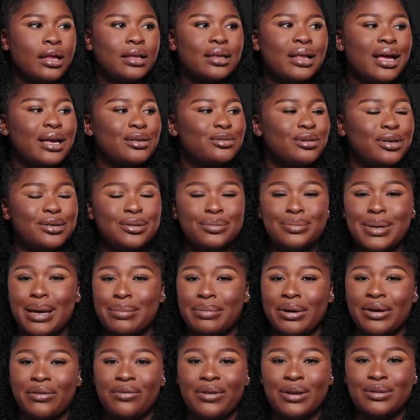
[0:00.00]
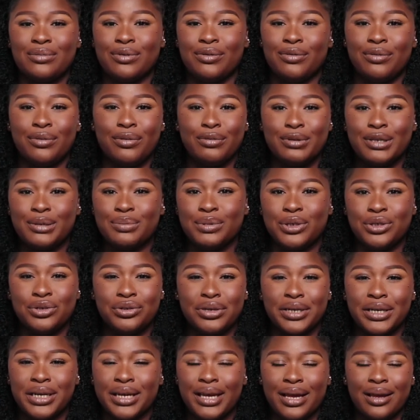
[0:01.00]
That's what me and my friends, we've always been
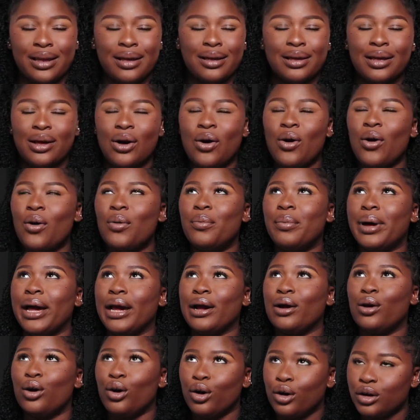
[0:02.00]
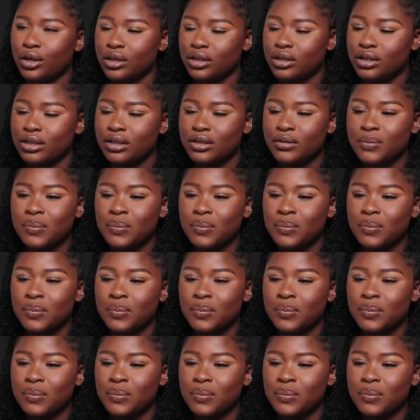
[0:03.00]
drinking. Oh my God.